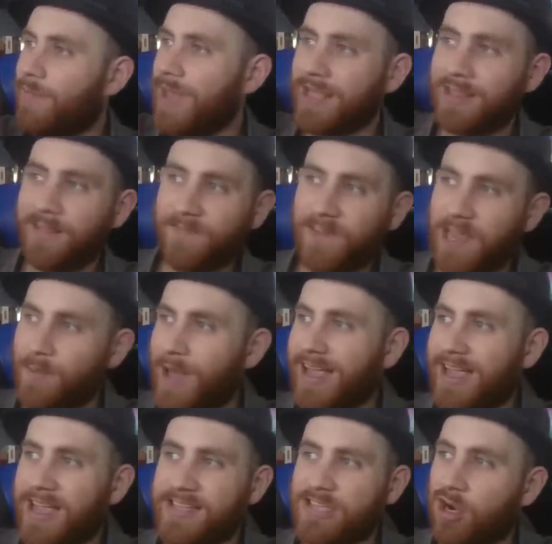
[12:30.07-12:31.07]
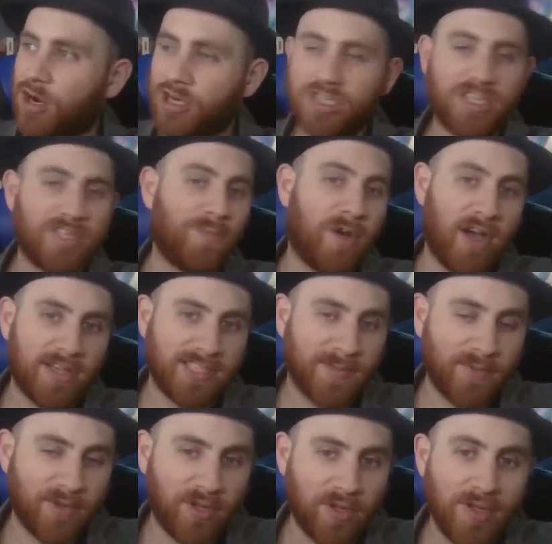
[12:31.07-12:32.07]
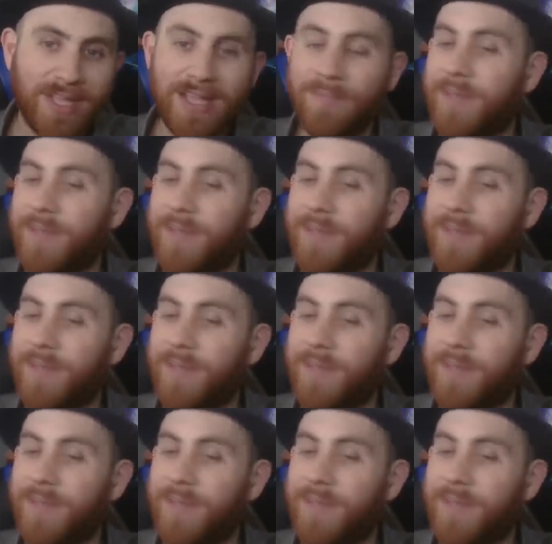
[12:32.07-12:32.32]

Make the feedback as harsh as possible